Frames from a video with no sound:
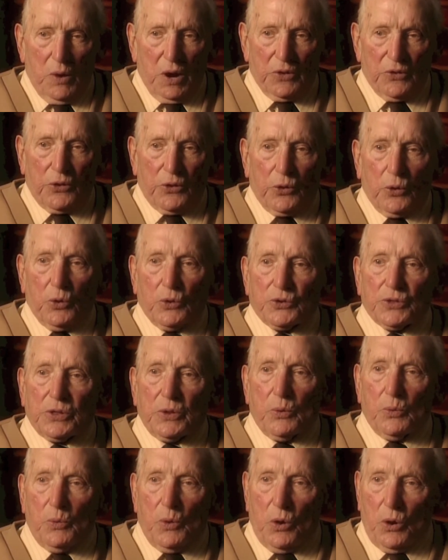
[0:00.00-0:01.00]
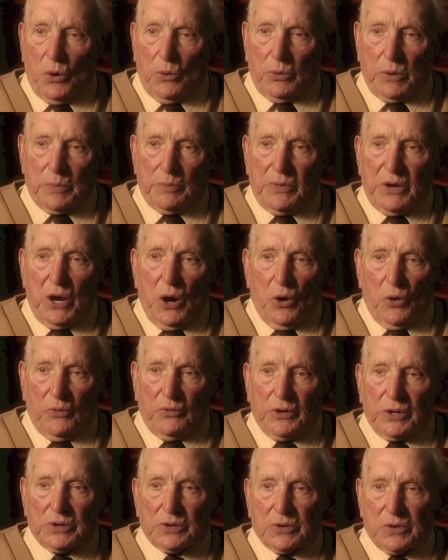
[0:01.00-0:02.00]
thought the war would be
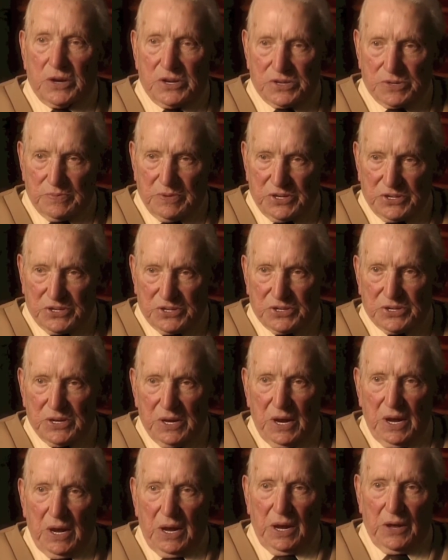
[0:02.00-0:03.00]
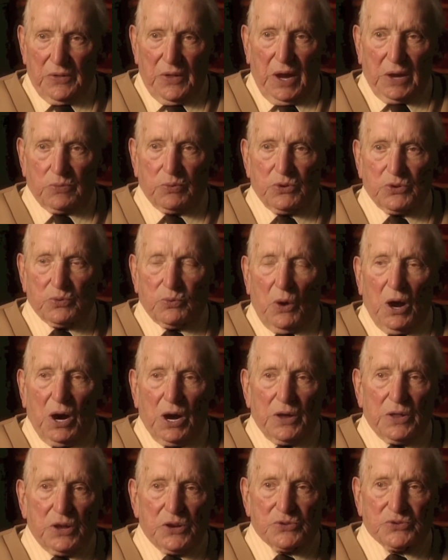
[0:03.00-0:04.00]
over at Christmas. And that was
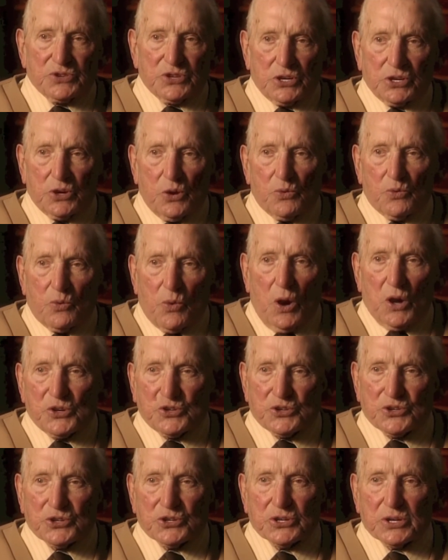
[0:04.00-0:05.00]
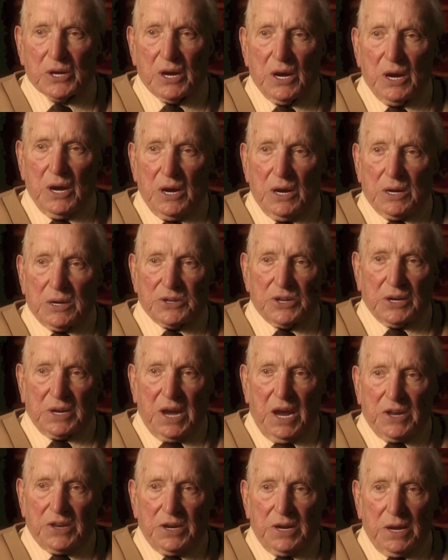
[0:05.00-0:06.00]
why there's such a rush to
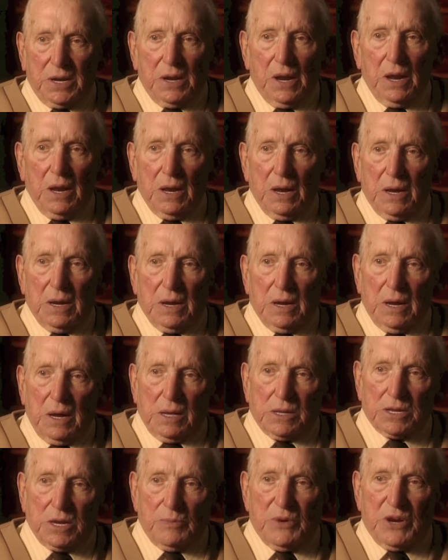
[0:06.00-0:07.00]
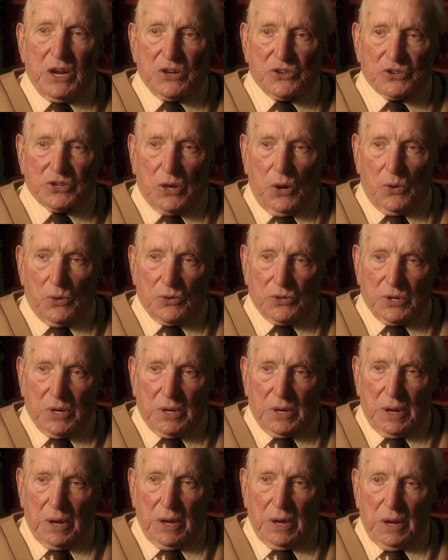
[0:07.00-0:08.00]
get in to be a
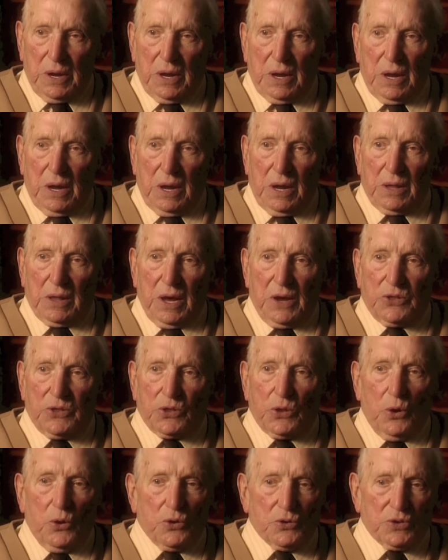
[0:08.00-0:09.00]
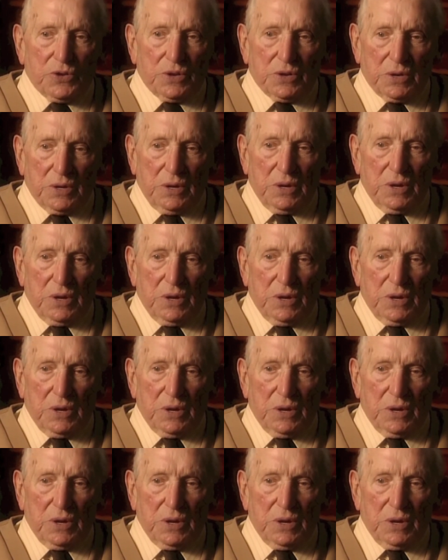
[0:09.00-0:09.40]
soldier. They thought,